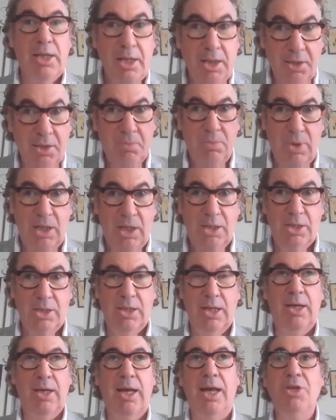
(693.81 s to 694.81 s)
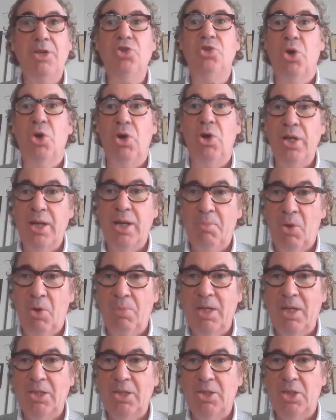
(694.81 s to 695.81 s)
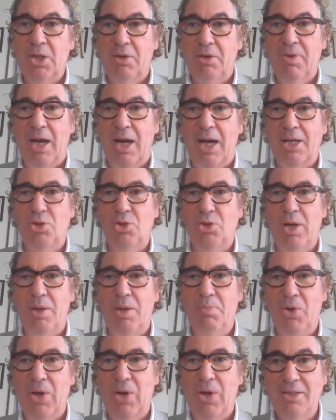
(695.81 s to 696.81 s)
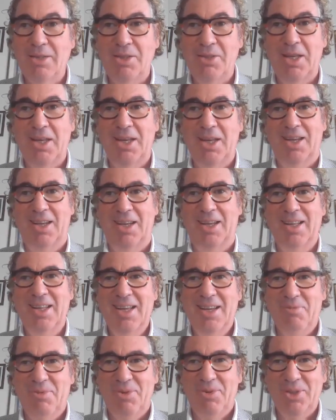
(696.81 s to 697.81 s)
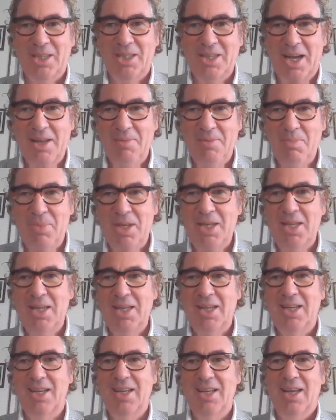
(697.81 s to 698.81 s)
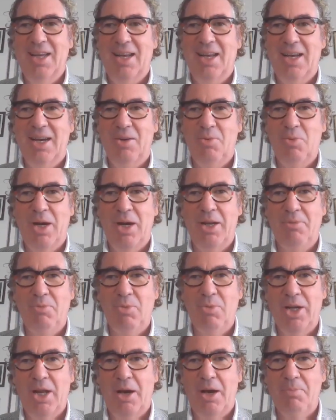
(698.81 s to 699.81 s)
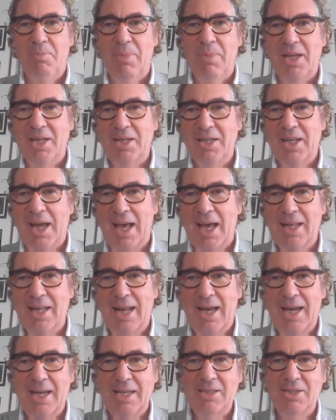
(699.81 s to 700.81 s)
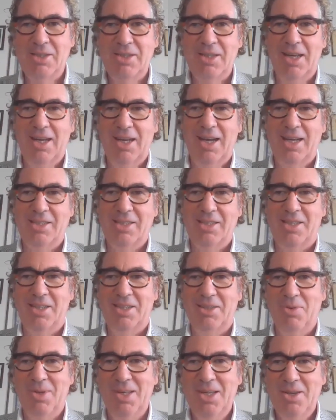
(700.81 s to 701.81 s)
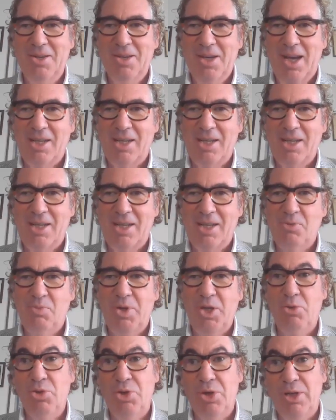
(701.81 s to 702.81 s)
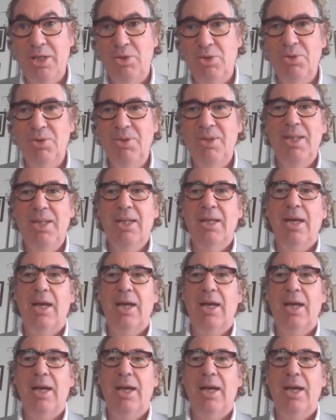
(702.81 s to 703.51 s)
Italy is enjoying a moment of actually bonanza for the time being. We're not making the headlines as we usually do.